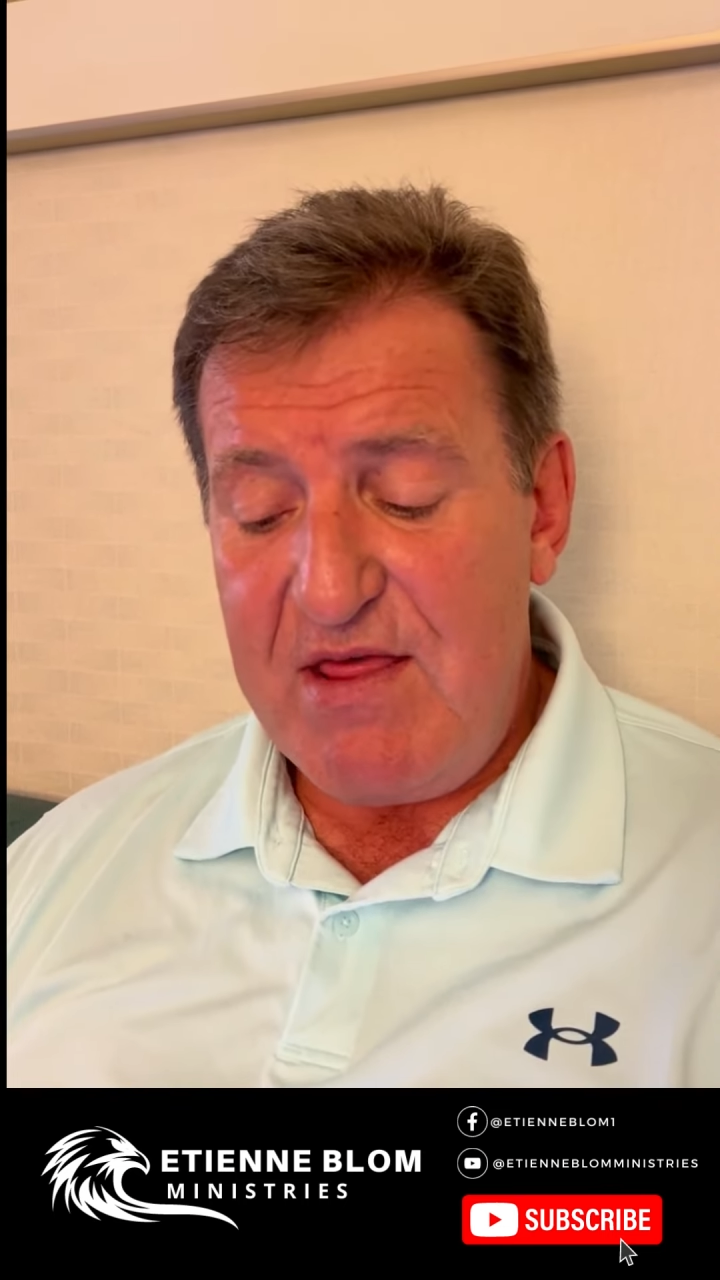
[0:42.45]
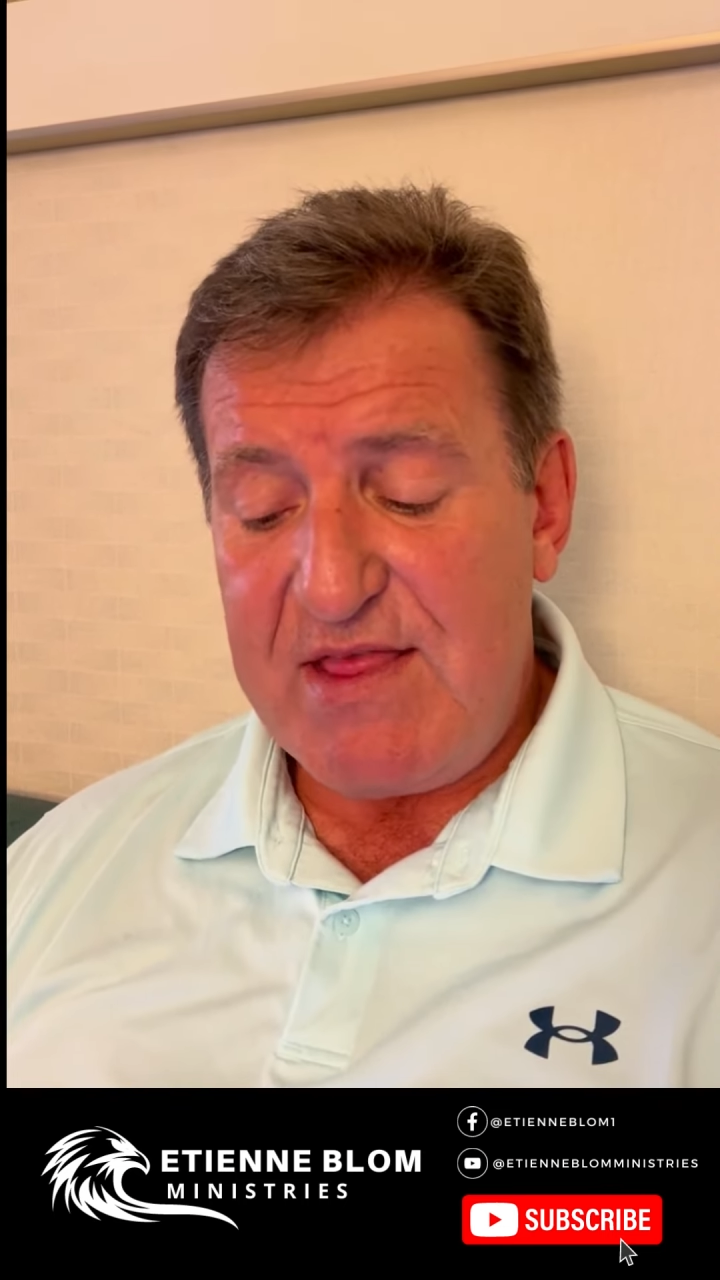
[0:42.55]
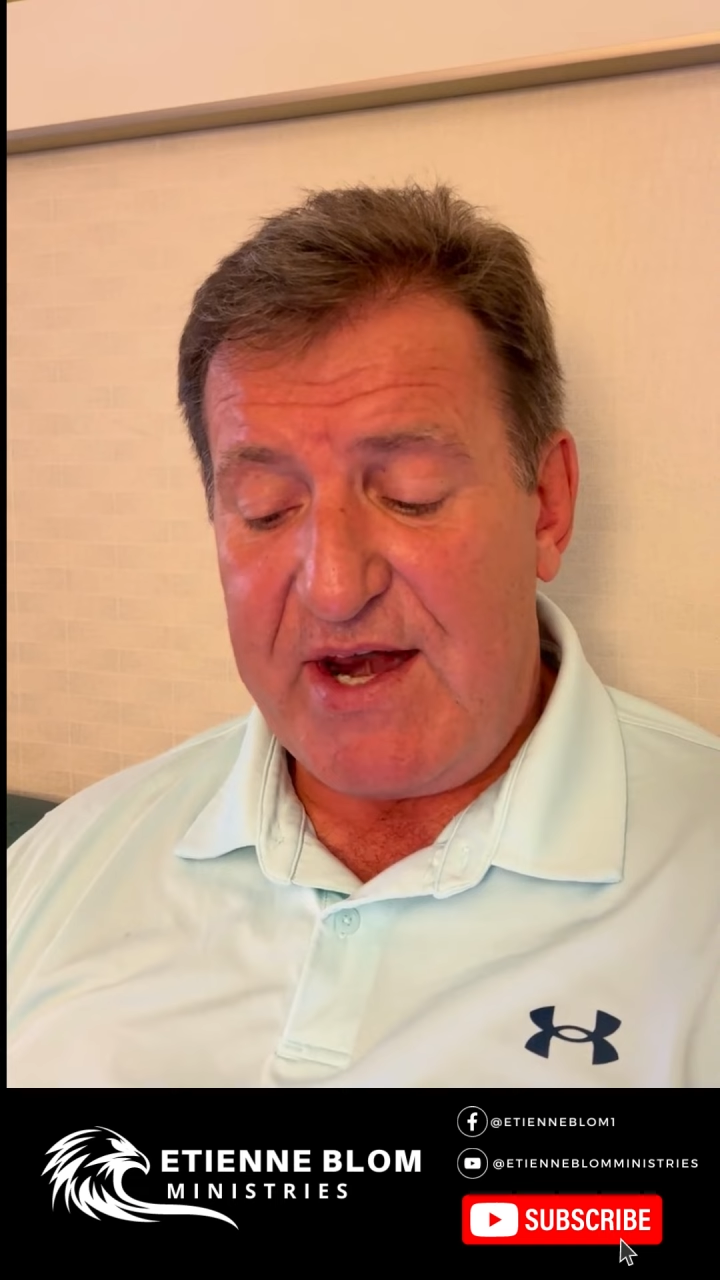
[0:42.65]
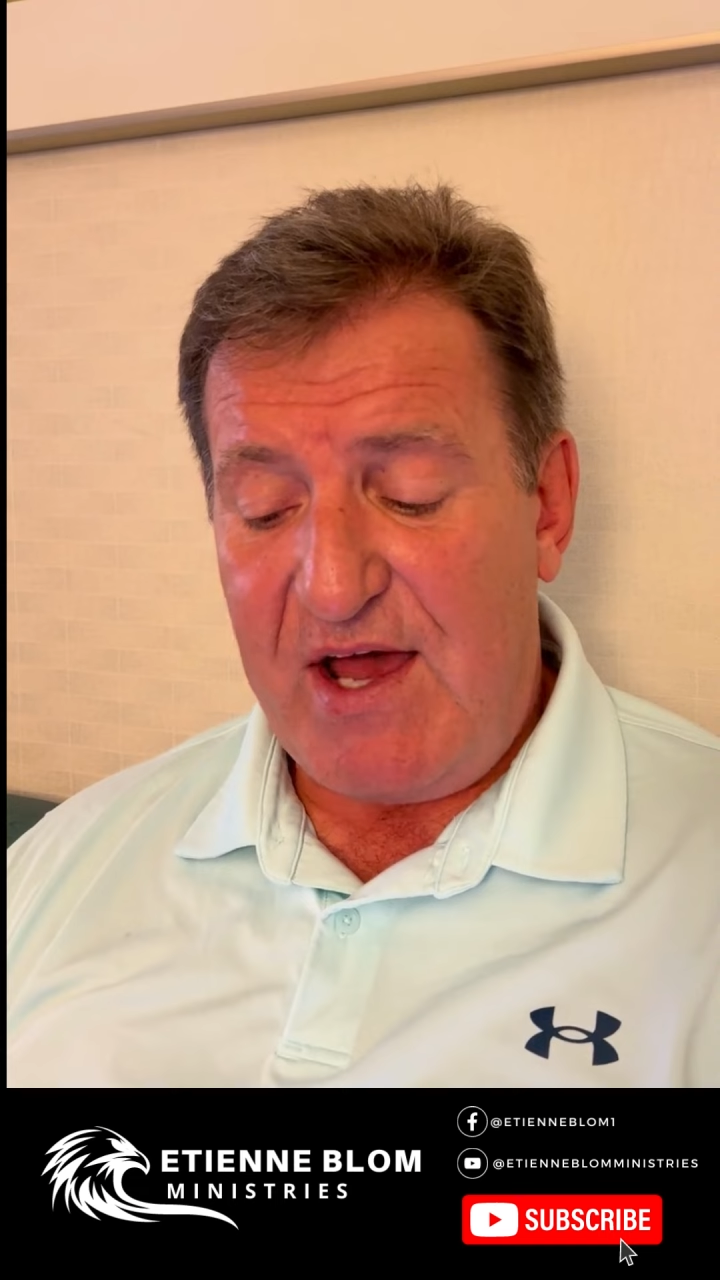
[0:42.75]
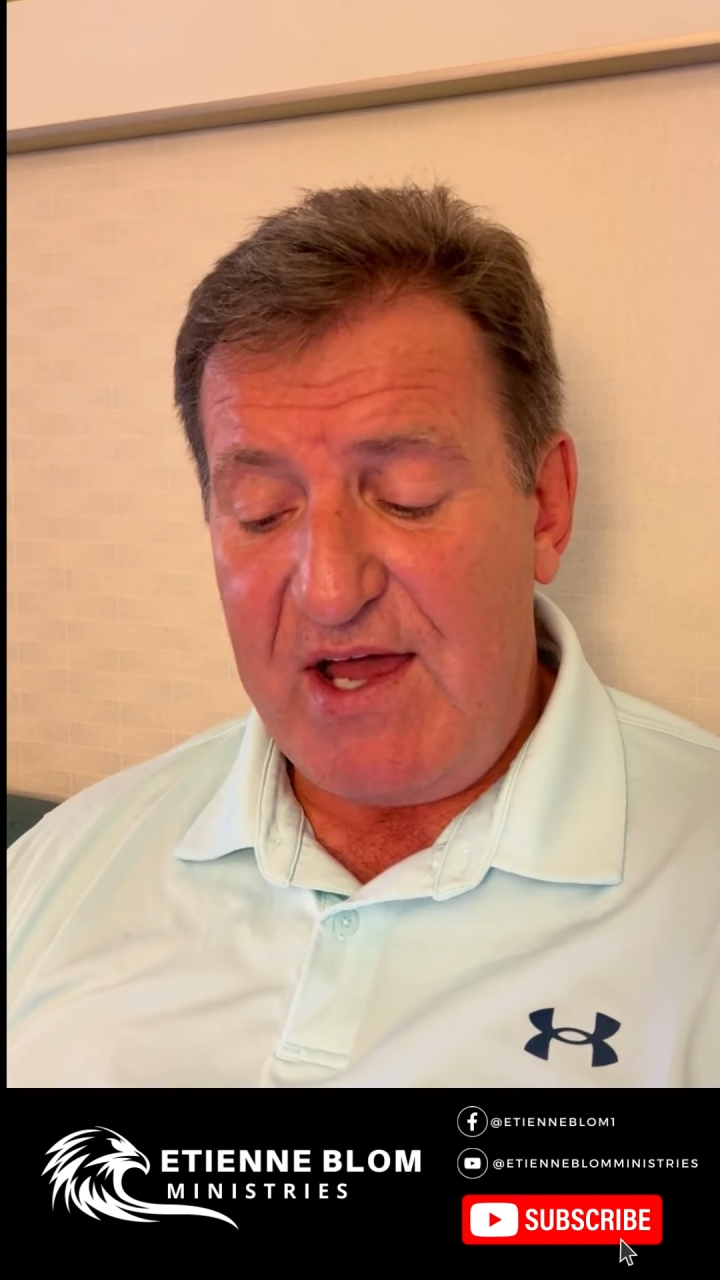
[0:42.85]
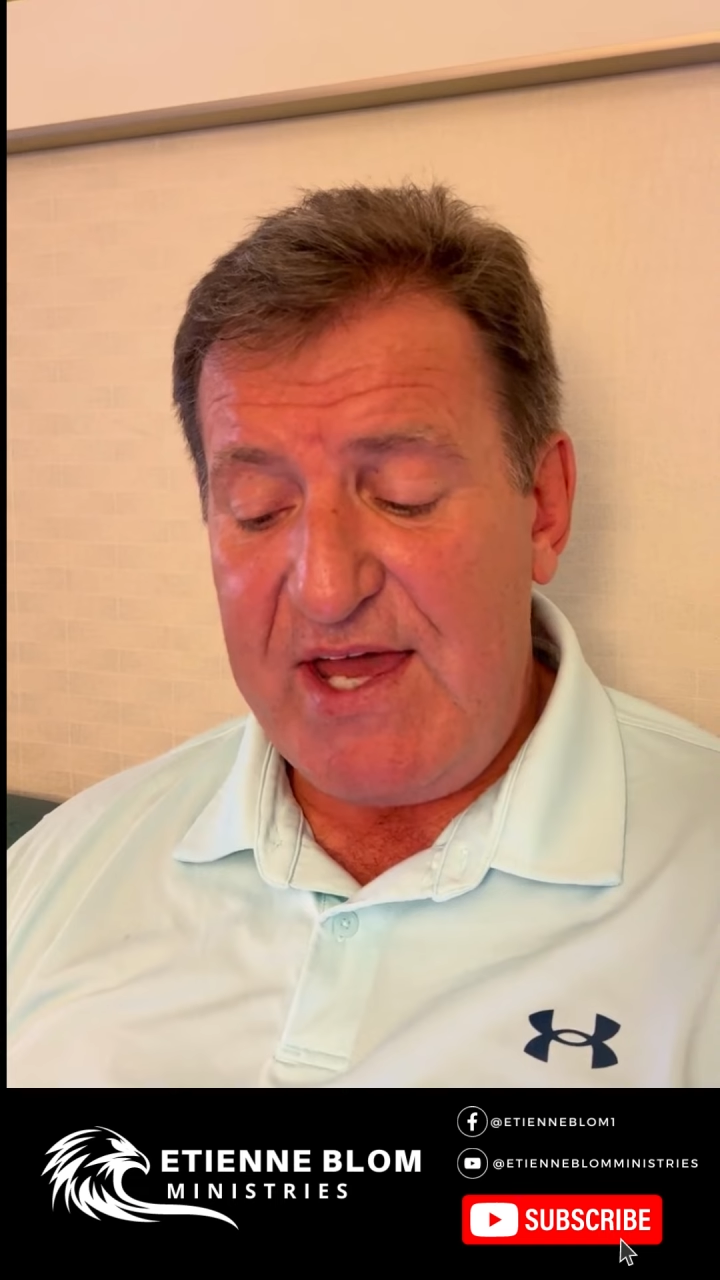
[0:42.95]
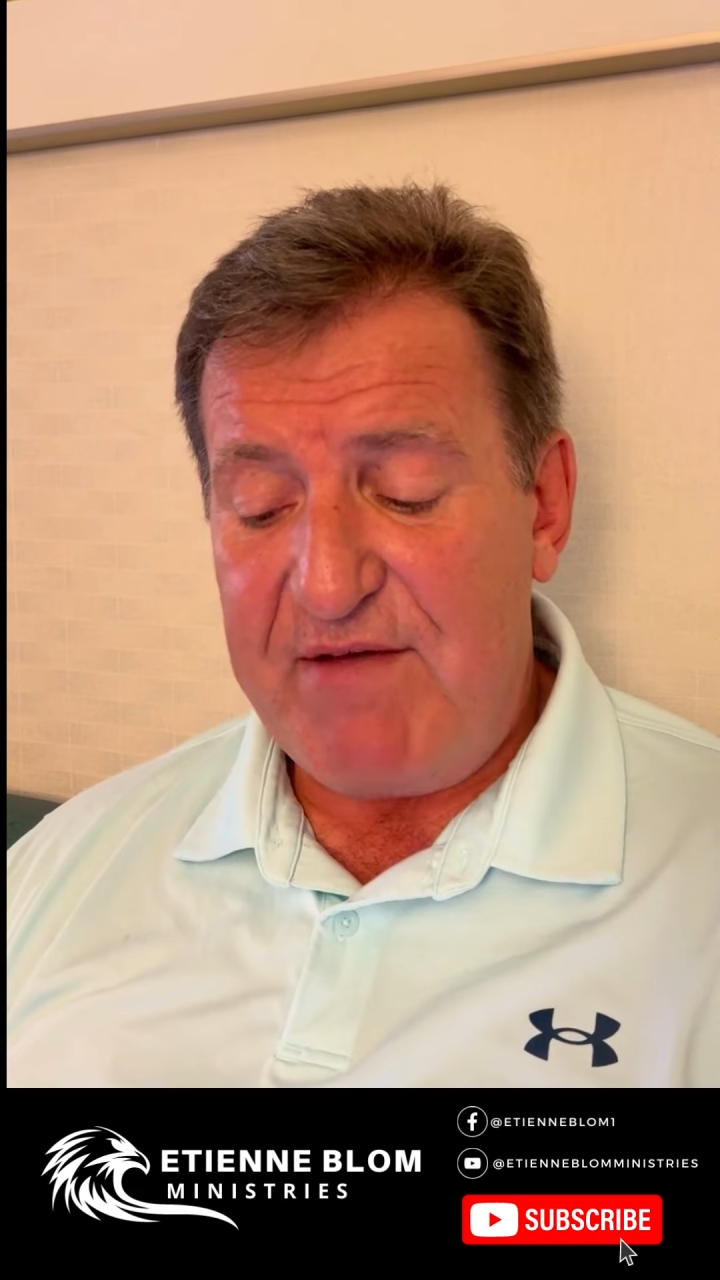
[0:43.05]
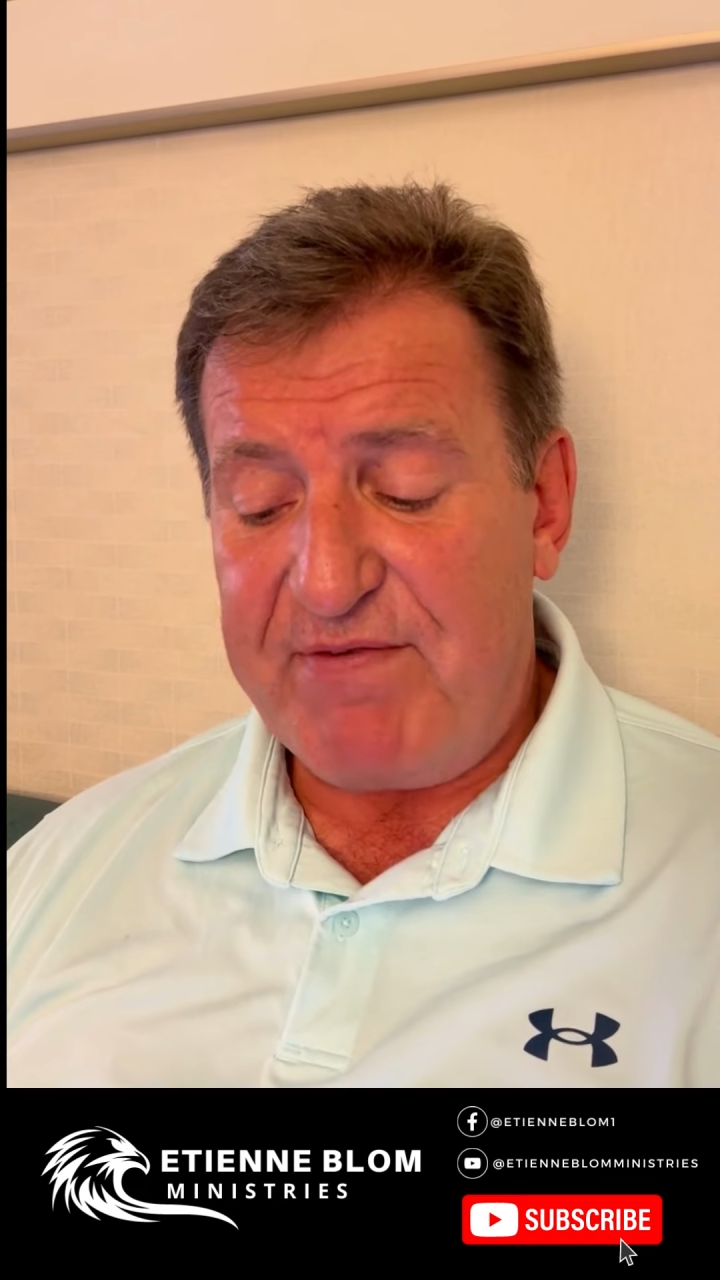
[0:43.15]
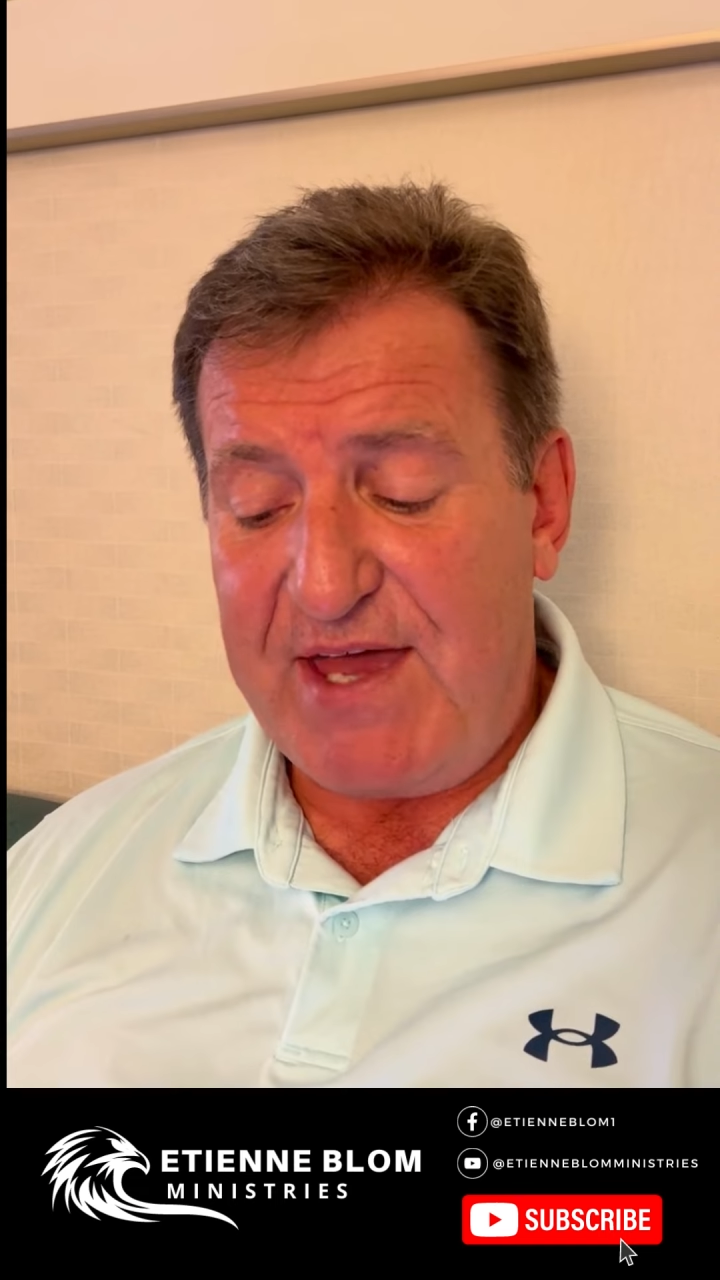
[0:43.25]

that I have